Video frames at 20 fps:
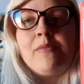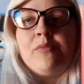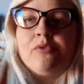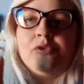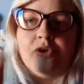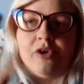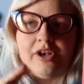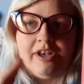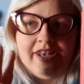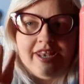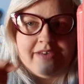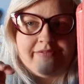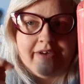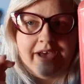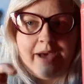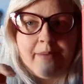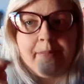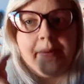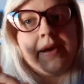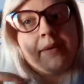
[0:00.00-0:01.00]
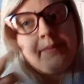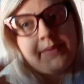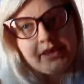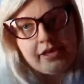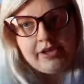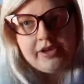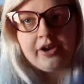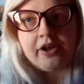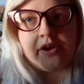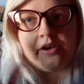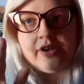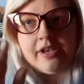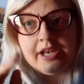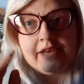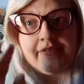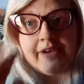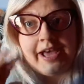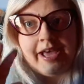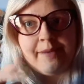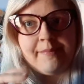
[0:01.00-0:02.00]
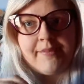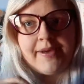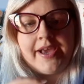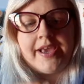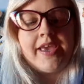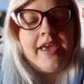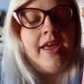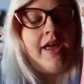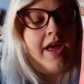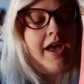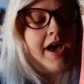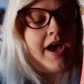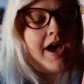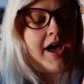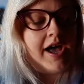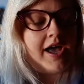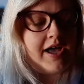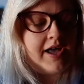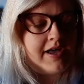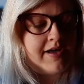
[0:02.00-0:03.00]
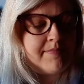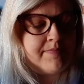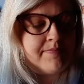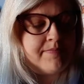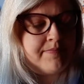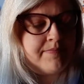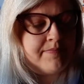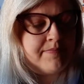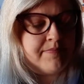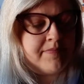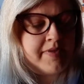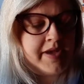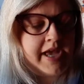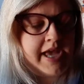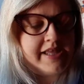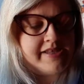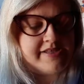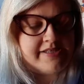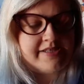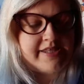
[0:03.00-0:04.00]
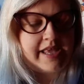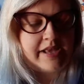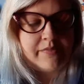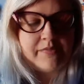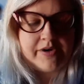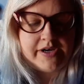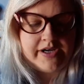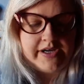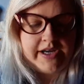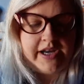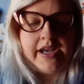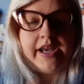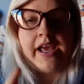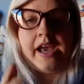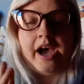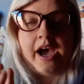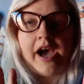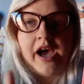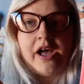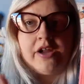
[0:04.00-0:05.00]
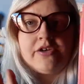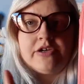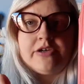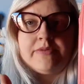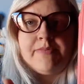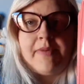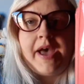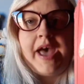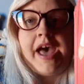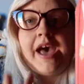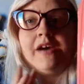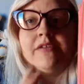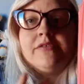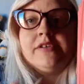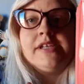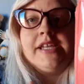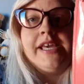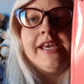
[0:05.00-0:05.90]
Well, not a leather handbag, but you know, leather handbag. As they were nearly £100